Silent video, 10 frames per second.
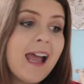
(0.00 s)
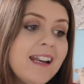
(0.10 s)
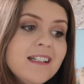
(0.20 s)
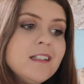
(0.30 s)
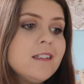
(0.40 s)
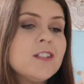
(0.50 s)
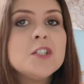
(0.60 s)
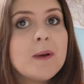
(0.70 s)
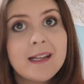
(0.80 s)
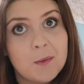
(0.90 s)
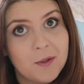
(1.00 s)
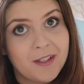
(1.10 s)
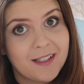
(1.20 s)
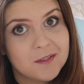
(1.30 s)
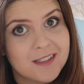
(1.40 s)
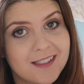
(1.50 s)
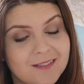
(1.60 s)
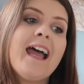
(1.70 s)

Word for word: I didn't do any workouts.